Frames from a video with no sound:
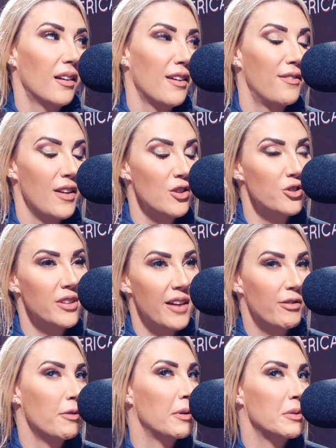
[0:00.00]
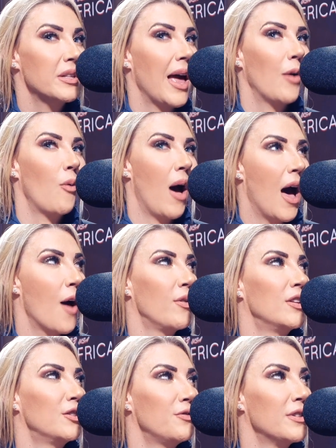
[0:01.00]
eventually everyone was like, wow,
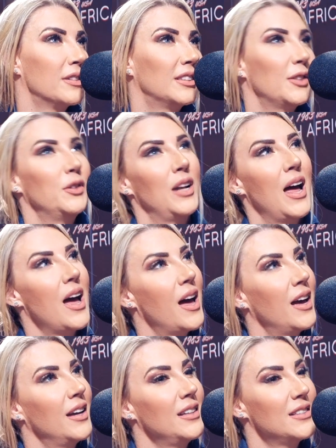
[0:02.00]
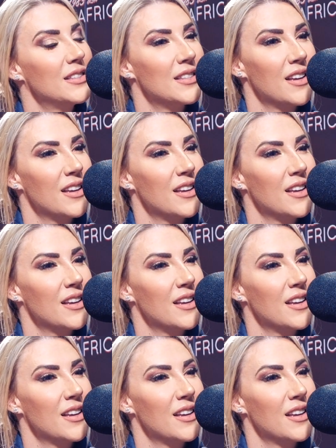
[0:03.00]
this feels so light.